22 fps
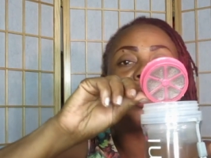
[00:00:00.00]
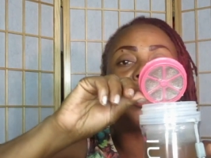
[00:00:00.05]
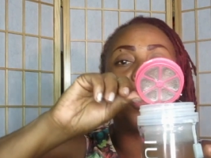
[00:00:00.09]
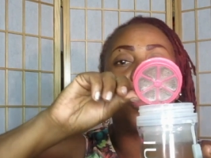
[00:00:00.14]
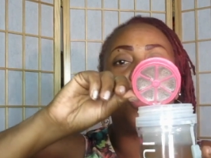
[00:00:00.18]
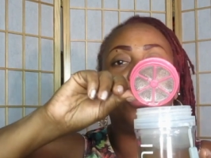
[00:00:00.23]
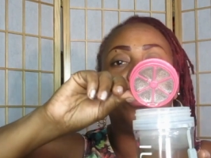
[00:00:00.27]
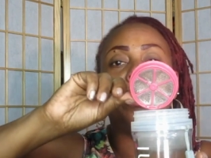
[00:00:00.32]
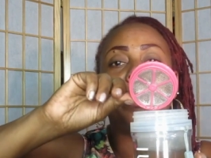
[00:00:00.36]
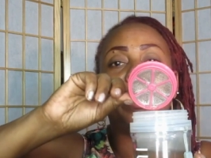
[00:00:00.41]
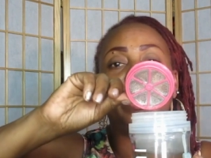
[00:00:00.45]
its
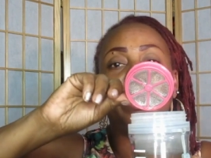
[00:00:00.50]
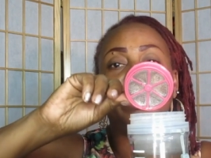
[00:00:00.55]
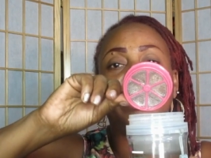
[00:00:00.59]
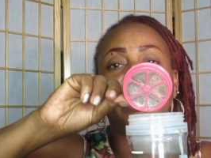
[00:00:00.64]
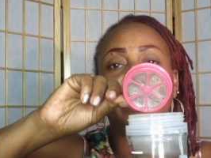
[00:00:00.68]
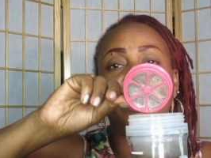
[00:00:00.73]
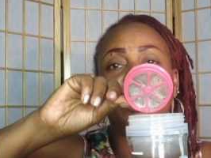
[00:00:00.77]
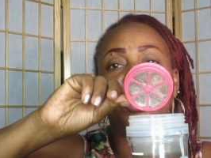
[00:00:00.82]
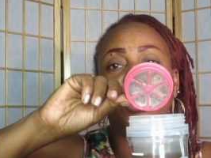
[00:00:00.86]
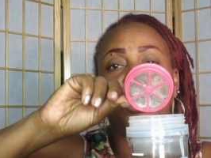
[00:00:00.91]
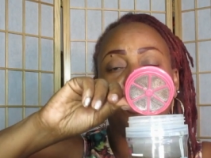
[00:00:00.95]
own
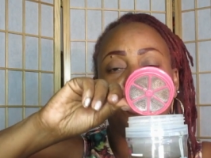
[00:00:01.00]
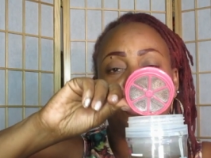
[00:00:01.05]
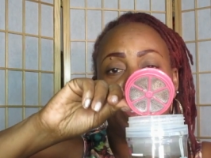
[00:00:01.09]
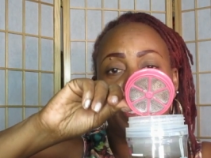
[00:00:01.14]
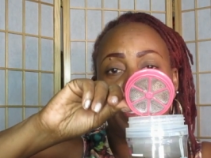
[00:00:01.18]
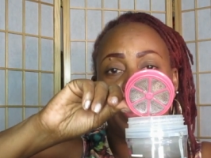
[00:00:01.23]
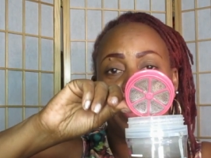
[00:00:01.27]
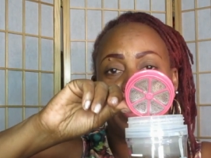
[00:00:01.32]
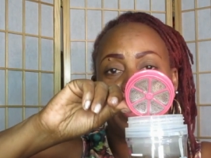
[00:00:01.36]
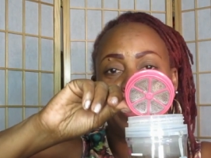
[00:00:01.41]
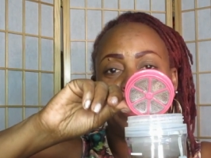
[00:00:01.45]
built-in
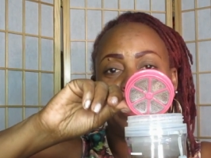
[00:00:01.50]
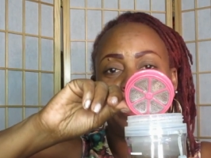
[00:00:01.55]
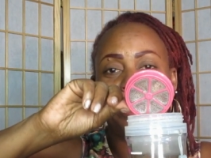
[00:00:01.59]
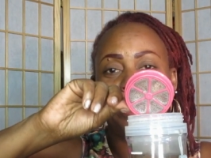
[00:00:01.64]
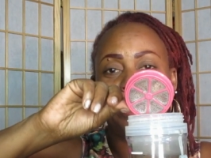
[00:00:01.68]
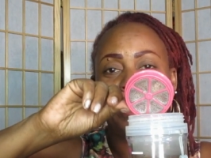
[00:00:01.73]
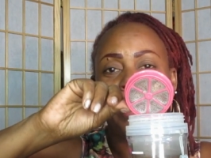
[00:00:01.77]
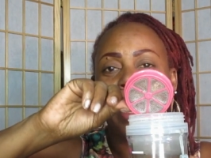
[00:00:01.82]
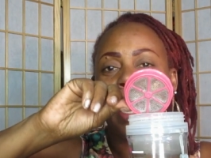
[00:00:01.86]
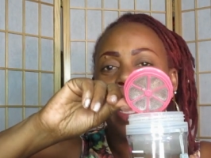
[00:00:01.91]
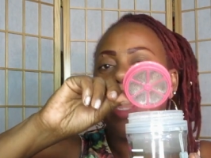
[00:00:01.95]
strainer.
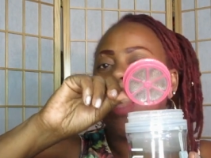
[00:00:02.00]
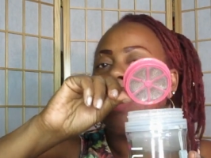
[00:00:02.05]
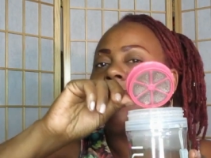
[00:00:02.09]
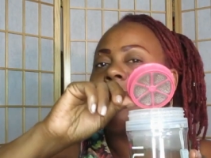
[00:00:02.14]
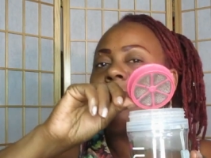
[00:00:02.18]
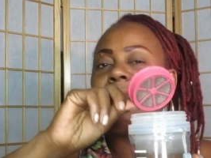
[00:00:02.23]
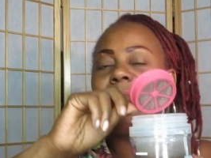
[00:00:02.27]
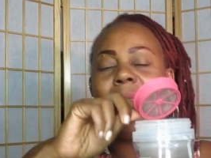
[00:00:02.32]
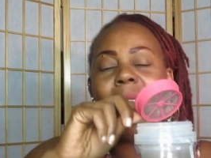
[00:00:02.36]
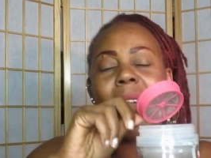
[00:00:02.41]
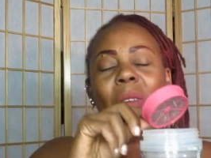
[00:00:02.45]

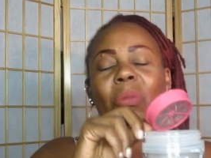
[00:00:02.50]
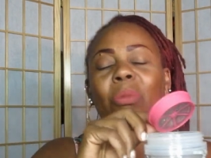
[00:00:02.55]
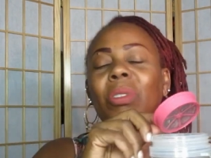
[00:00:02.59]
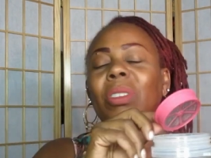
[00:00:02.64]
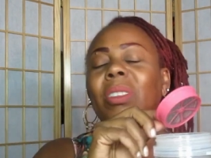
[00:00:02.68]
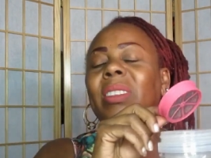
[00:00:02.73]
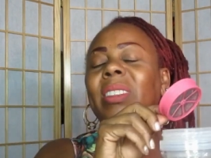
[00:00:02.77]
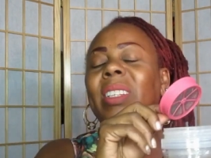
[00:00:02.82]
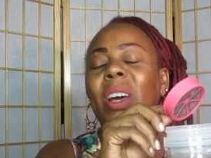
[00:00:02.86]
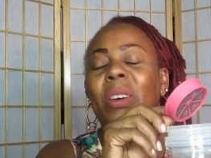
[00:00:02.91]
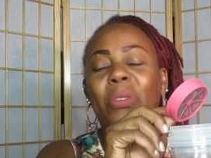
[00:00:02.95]
That
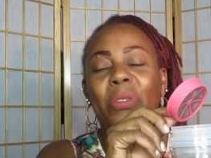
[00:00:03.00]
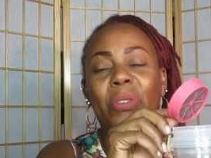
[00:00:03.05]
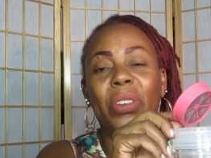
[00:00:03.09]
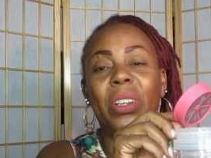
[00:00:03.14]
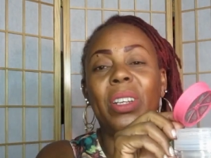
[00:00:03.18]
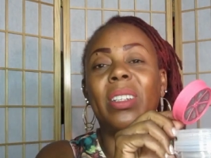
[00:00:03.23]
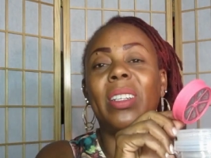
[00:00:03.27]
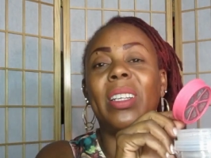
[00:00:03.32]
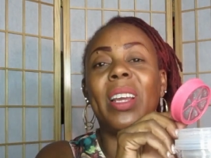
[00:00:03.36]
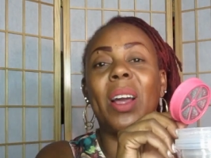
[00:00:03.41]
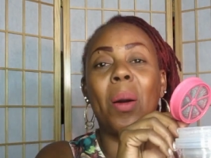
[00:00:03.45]
was
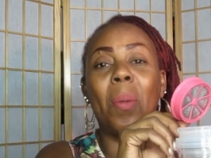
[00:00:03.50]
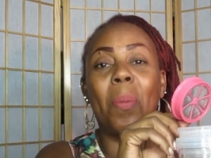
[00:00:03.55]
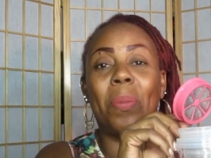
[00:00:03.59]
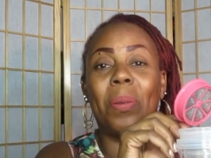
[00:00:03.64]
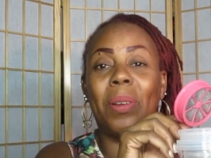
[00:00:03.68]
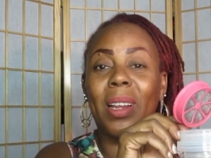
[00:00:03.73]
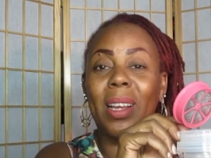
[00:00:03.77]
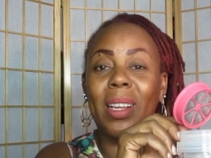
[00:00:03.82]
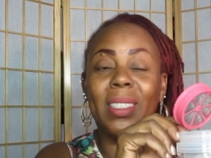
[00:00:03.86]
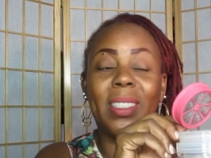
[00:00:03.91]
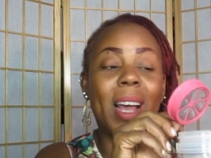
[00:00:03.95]
definitely a
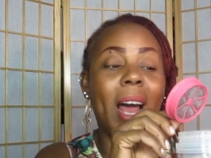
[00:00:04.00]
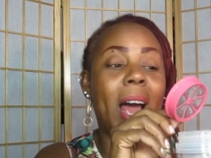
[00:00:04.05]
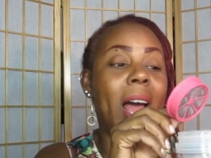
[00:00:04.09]
plus.